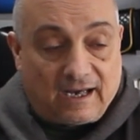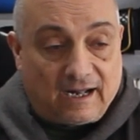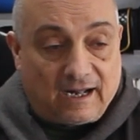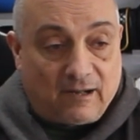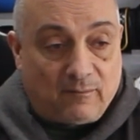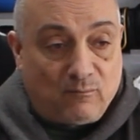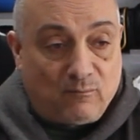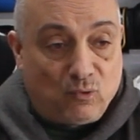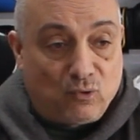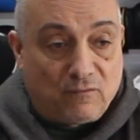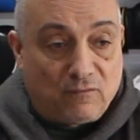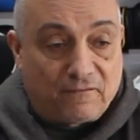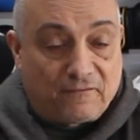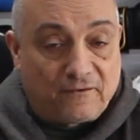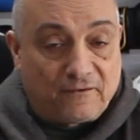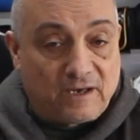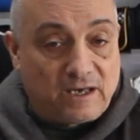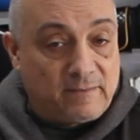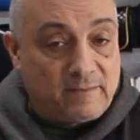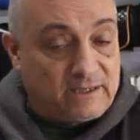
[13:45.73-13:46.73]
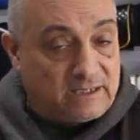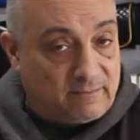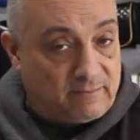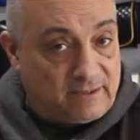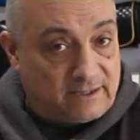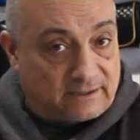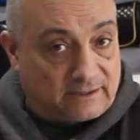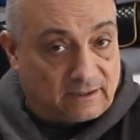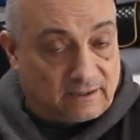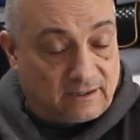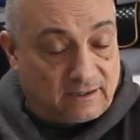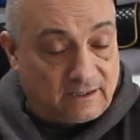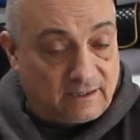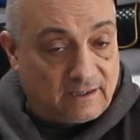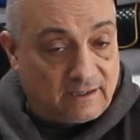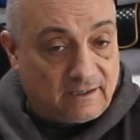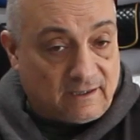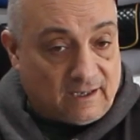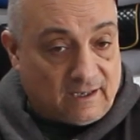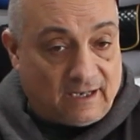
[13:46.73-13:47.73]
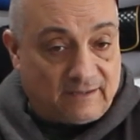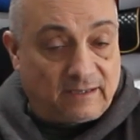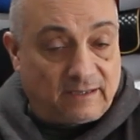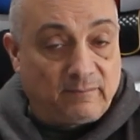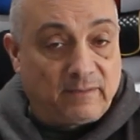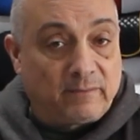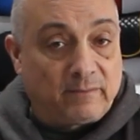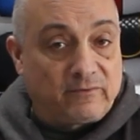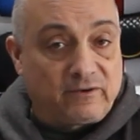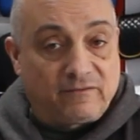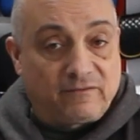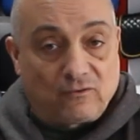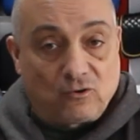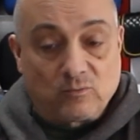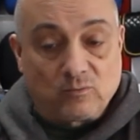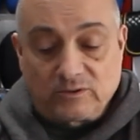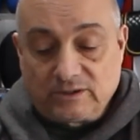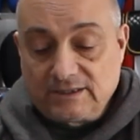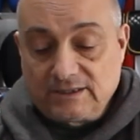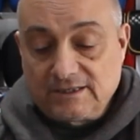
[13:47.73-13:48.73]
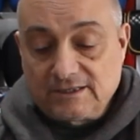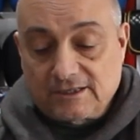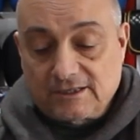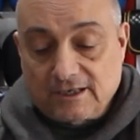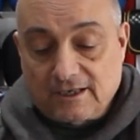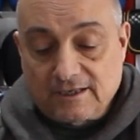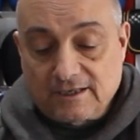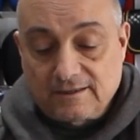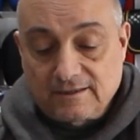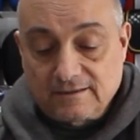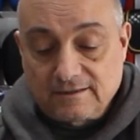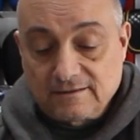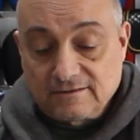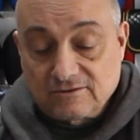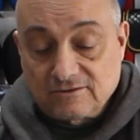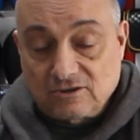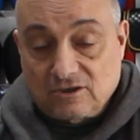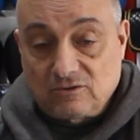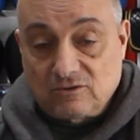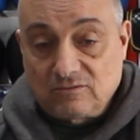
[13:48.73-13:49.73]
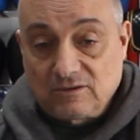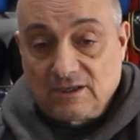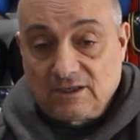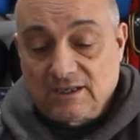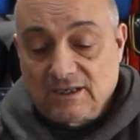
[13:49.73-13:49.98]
and more firm in the middle, and then memory foam on the inside. So